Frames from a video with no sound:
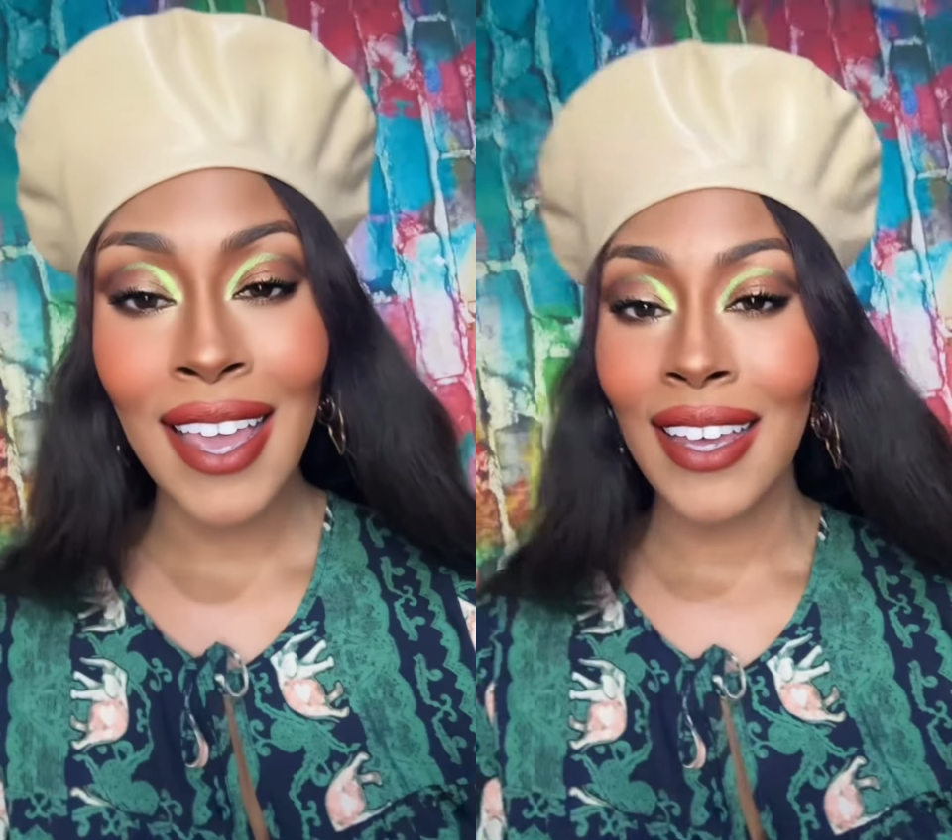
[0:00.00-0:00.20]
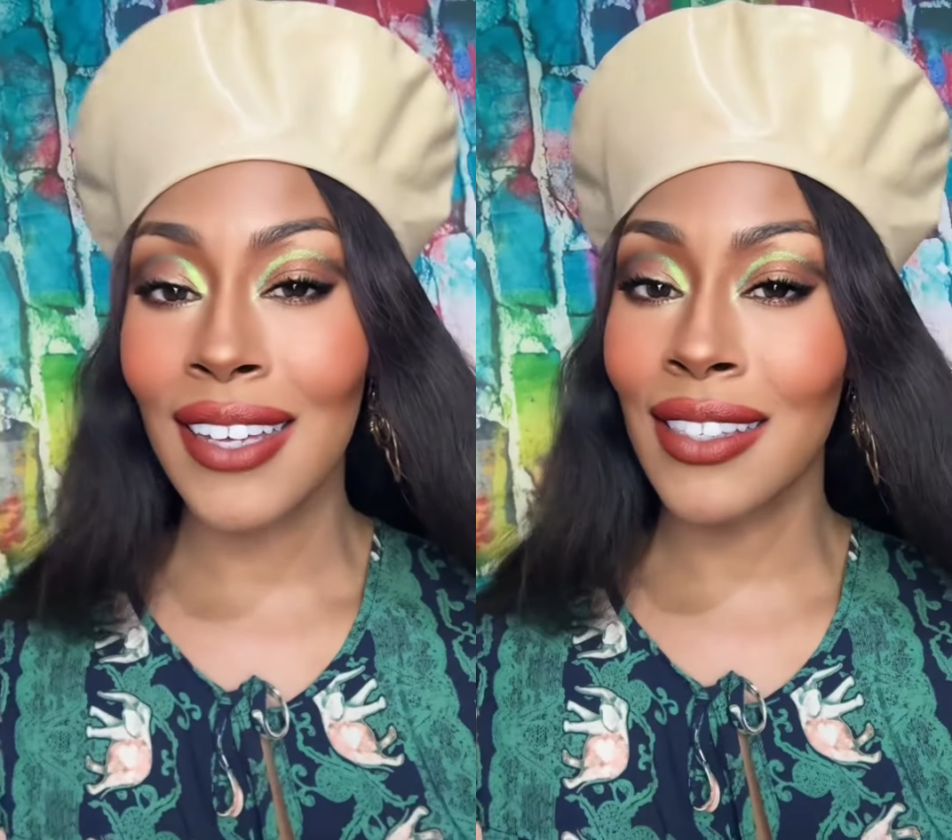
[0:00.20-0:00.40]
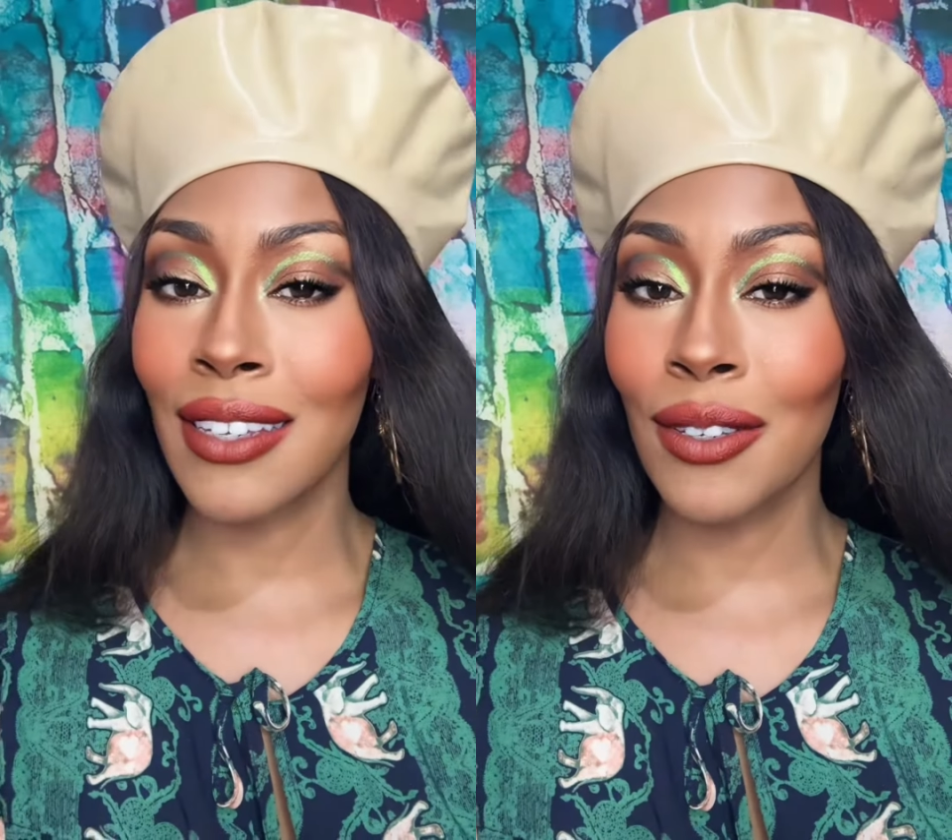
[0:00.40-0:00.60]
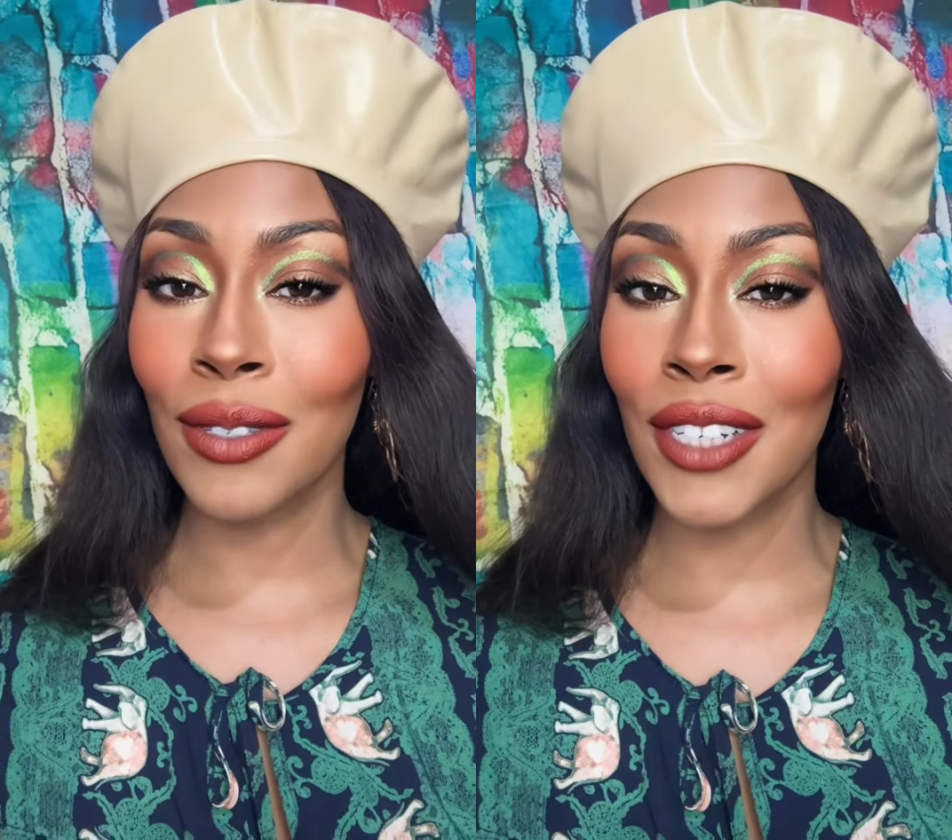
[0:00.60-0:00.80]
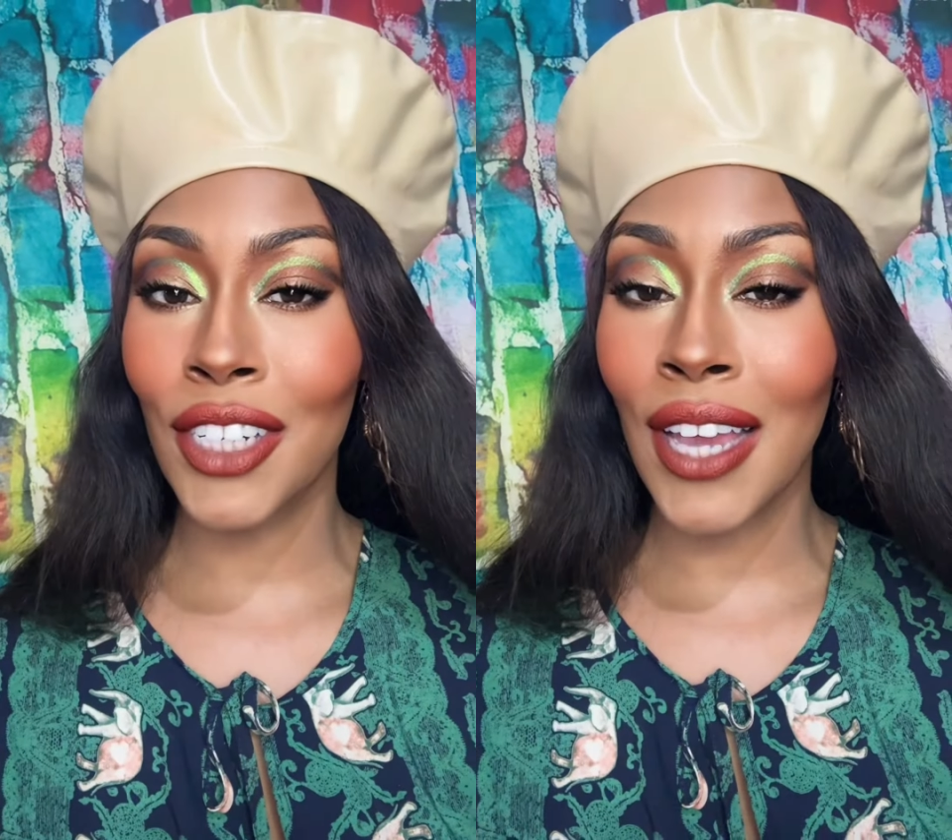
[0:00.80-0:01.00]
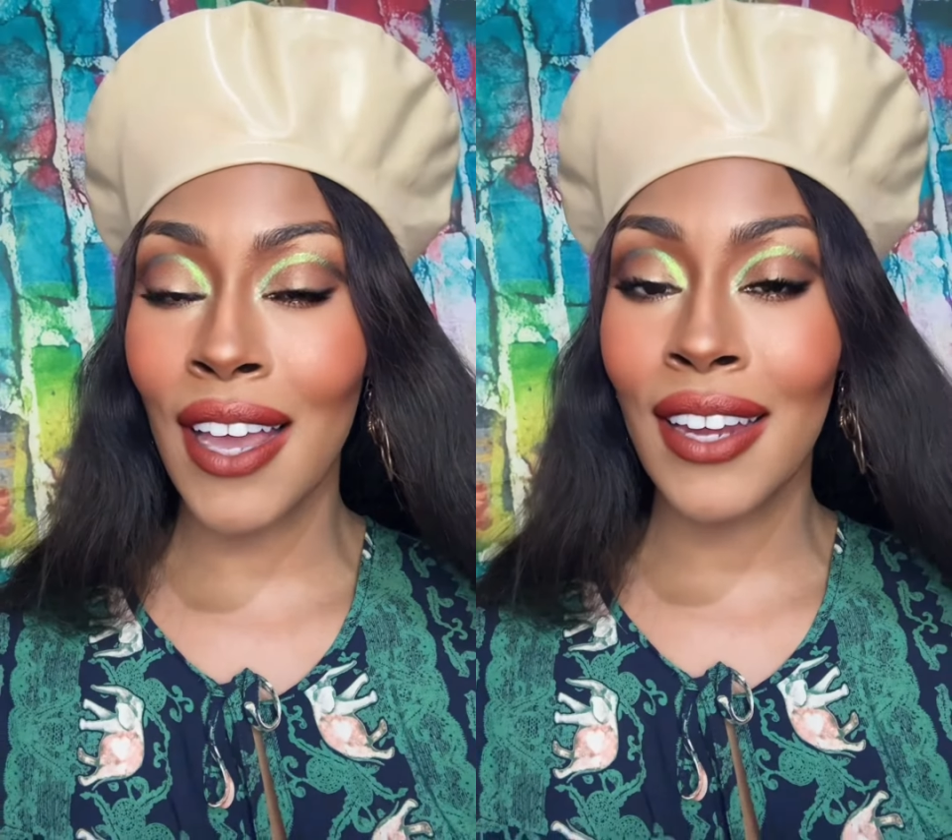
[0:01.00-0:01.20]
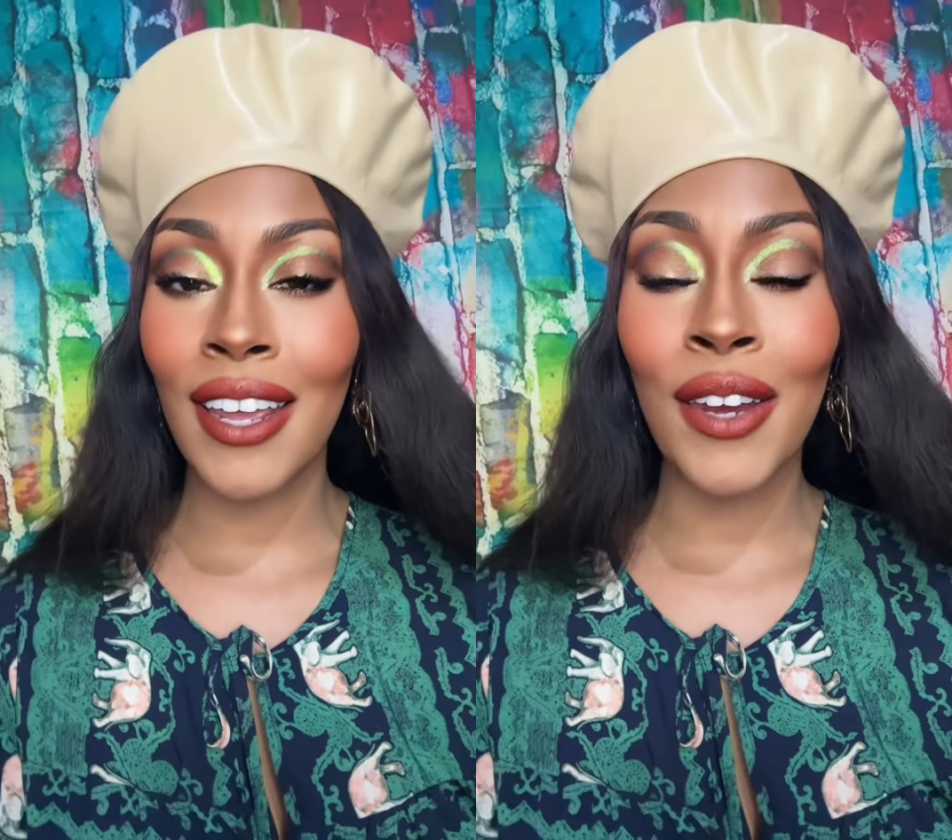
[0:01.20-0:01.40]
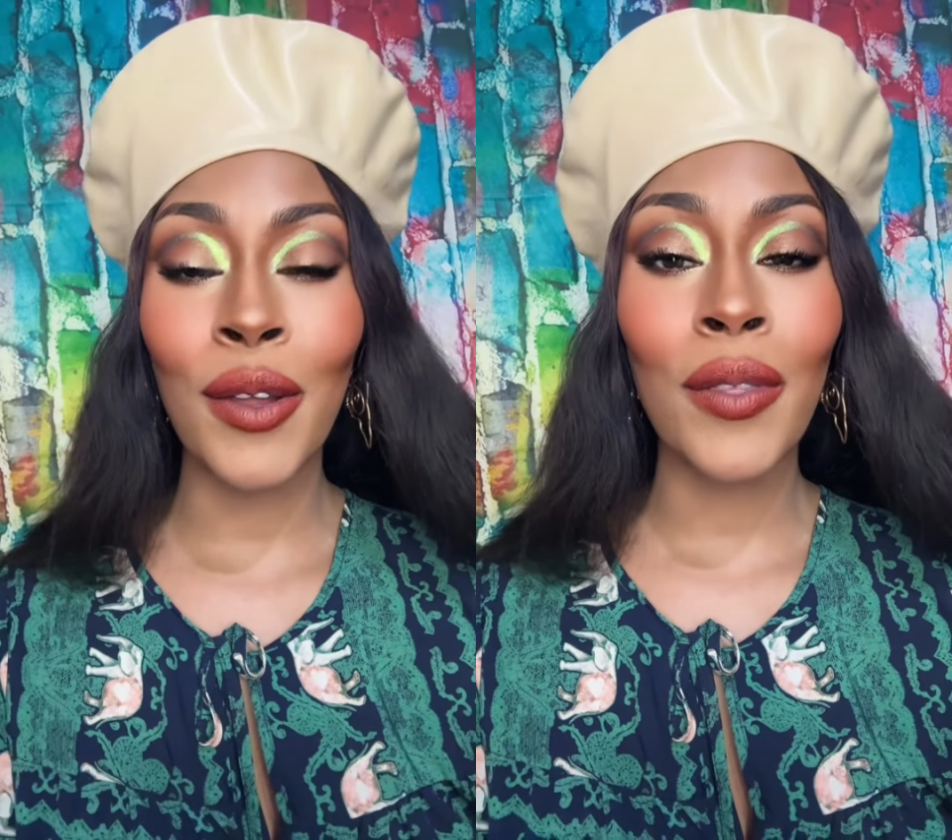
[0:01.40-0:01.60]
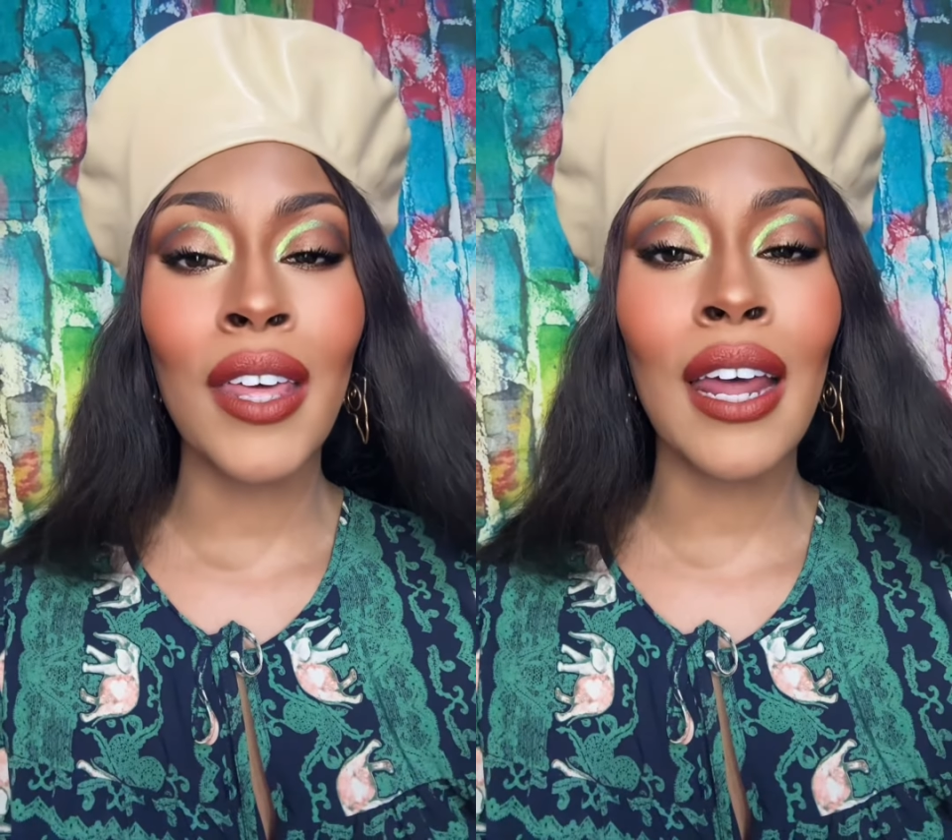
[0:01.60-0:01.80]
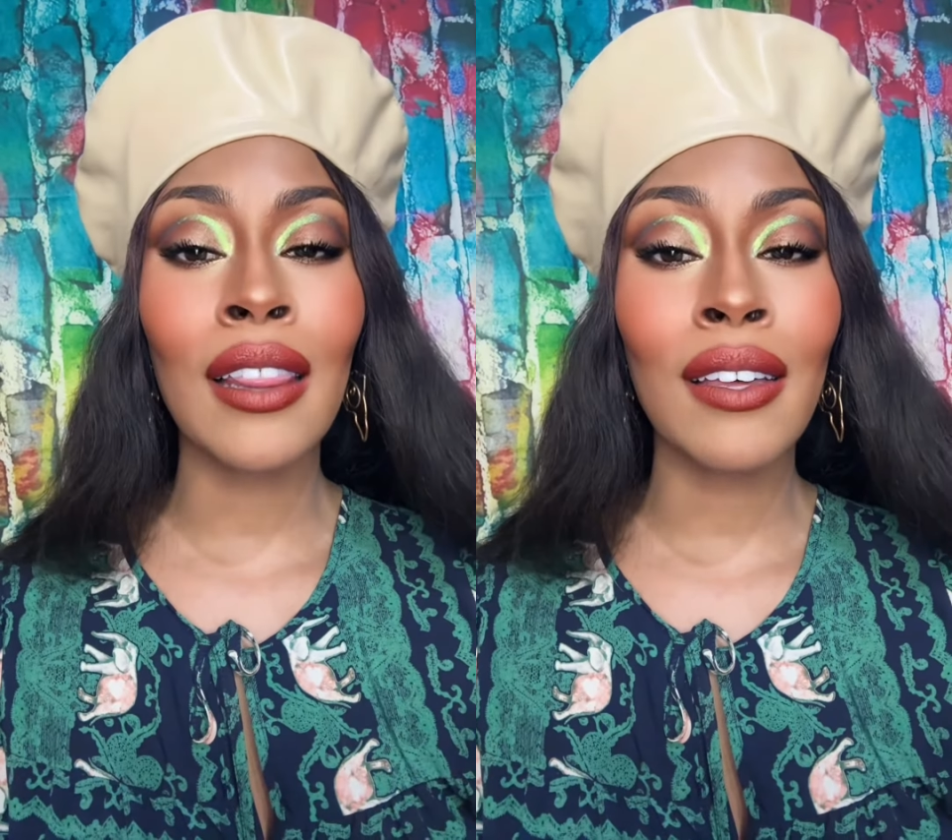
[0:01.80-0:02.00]
continue to shine, and know that
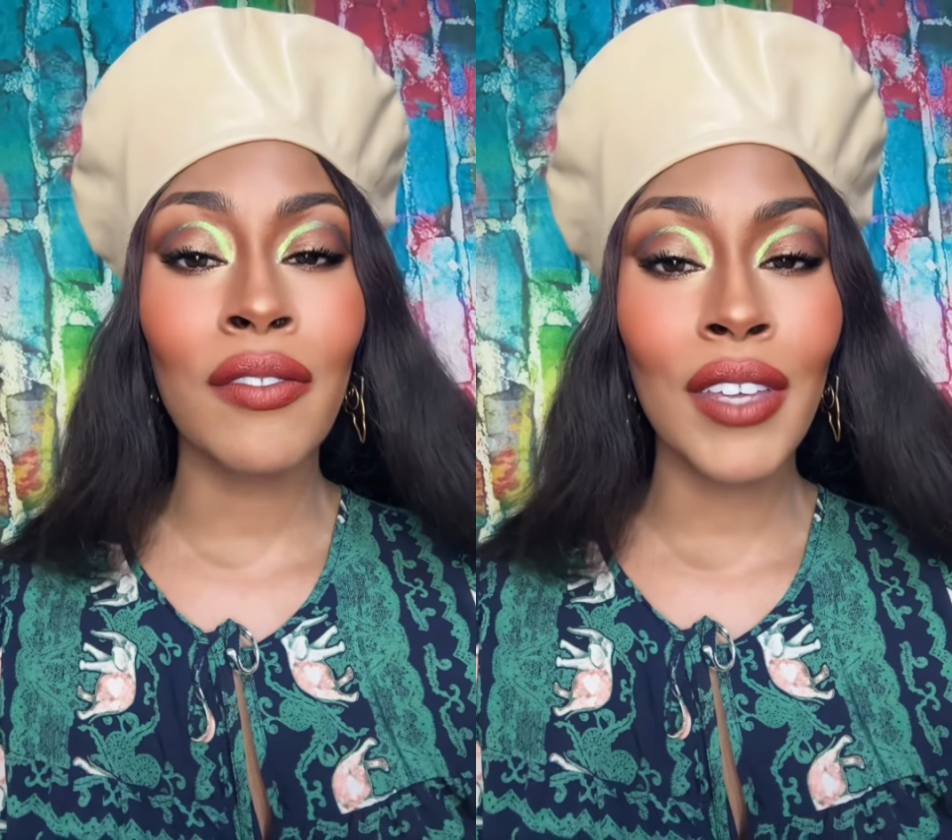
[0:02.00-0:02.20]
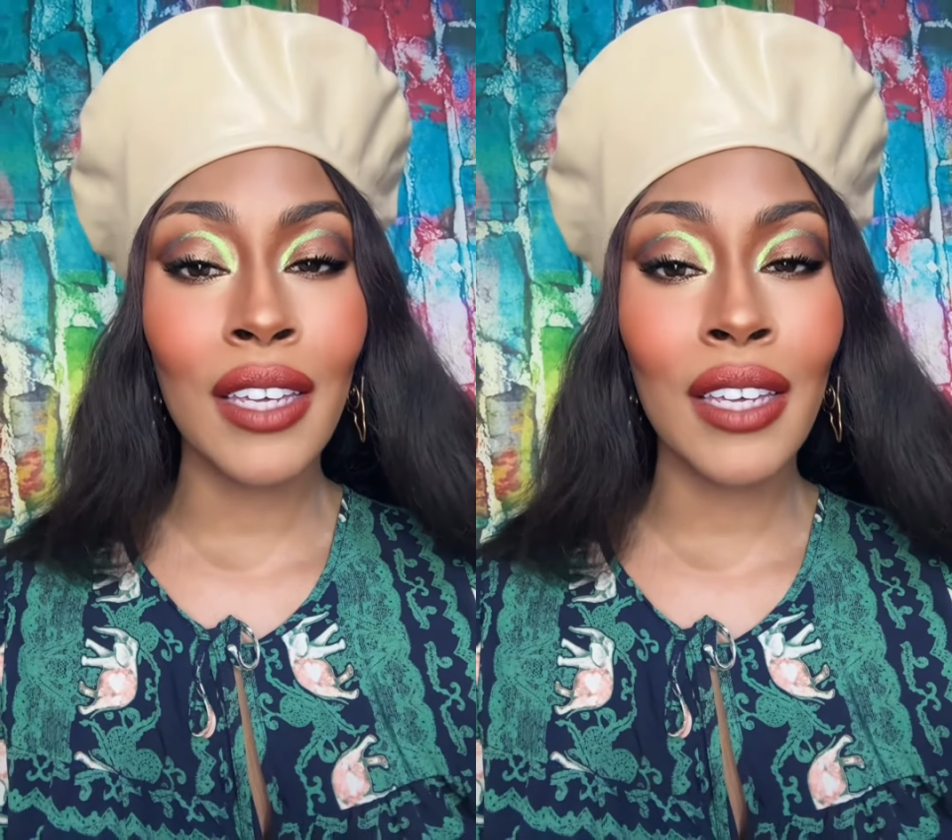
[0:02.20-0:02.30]
I love